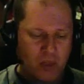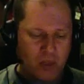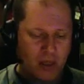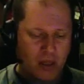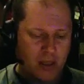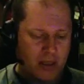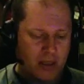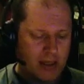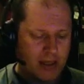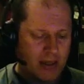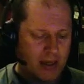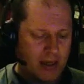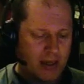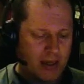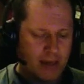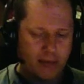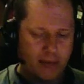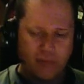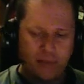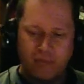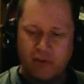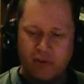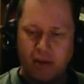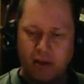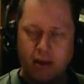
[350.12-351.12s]
Yeah,
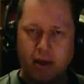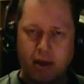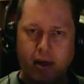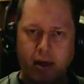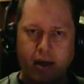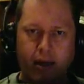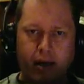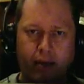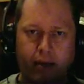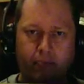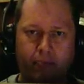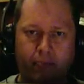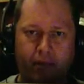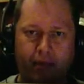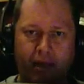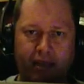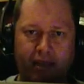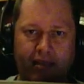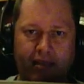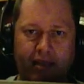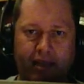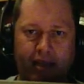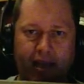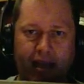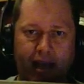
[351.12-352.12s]
the
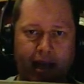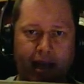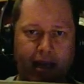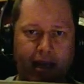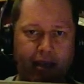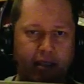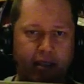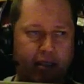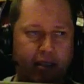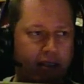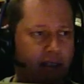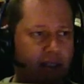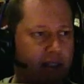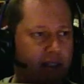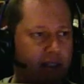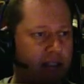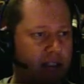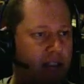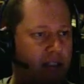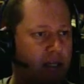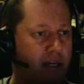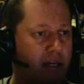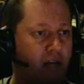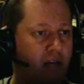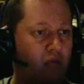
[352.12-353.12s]
plastic case is
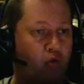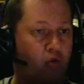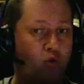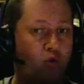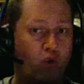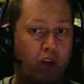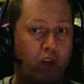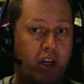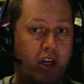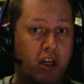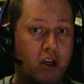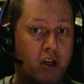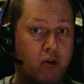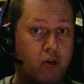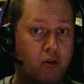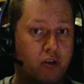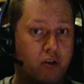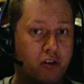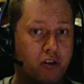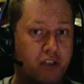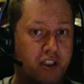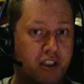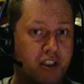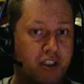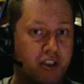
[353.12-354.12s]
in really good
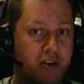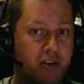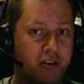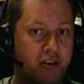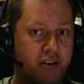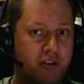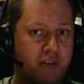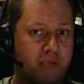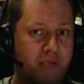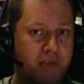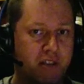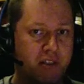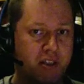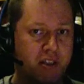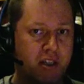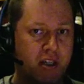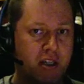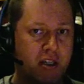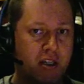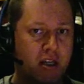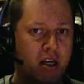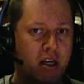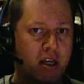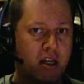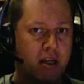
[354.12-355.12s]
condition on this
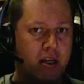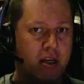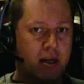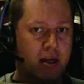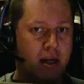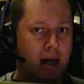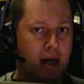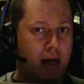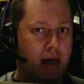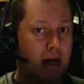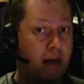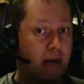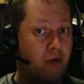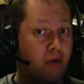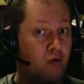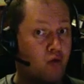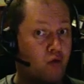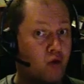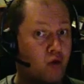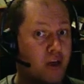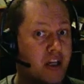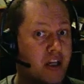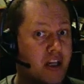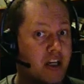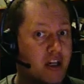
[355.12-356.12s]
machine. I
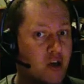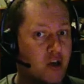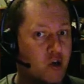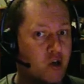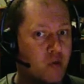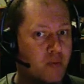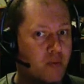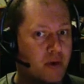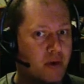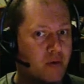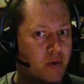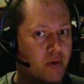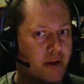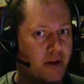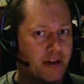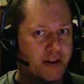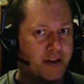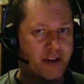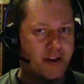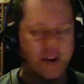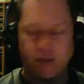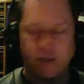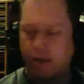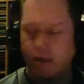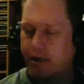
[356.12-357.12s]
really hope it
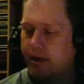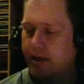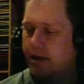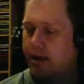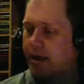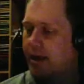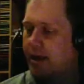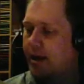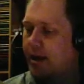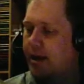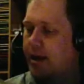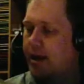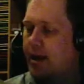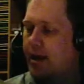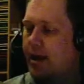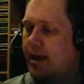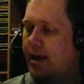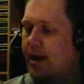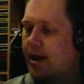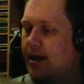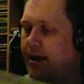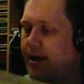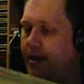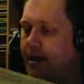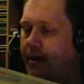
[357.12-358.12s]
works.
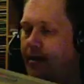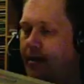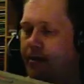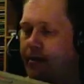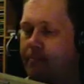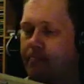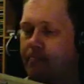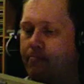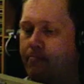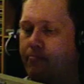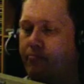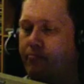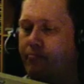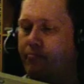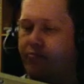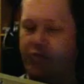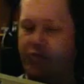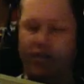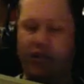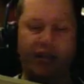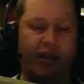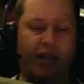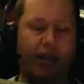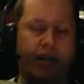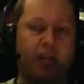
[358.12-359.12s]
The
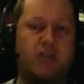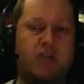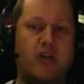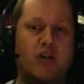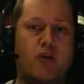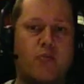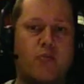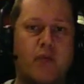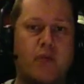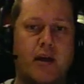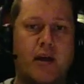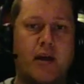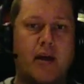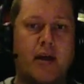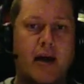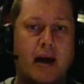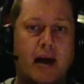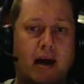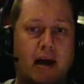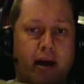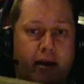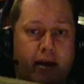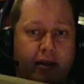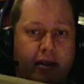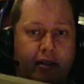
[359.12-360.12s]
seller told me he
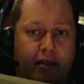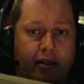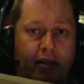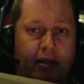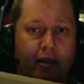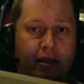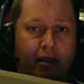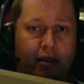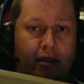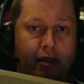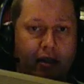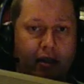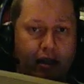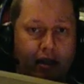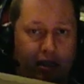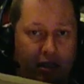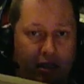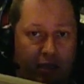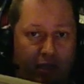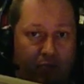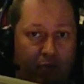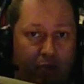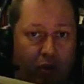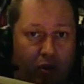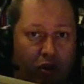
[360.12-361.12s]
had it in its
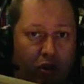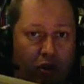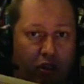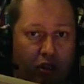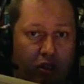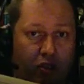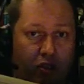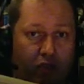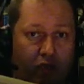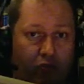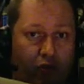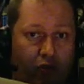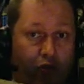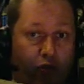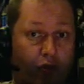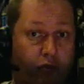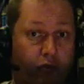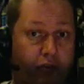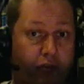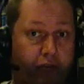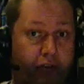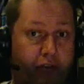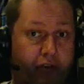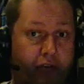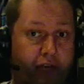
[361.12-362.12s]
box for over
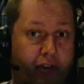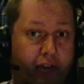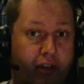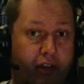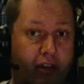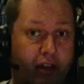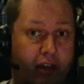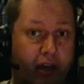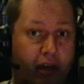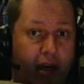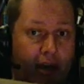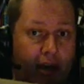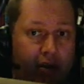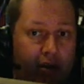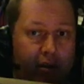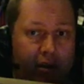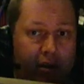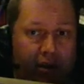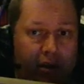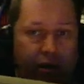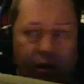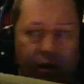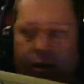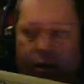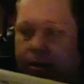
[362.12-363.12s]
15 years,
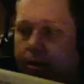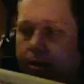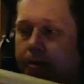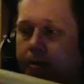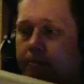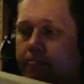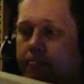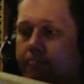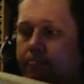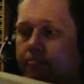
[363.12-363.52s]
and